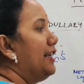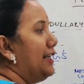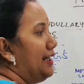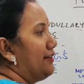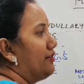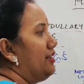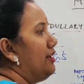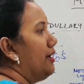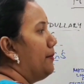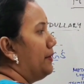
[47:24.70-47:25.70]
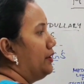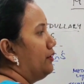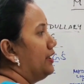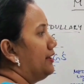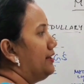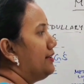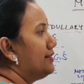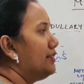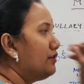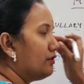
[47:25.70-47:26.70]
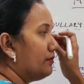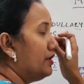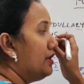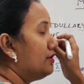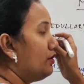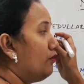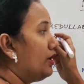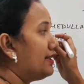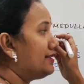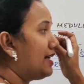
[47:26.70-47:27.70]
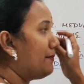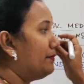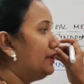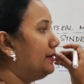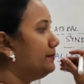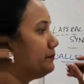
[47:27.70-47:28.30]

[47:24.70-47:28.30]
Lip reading: lateral medullary syndrome. So what is happening?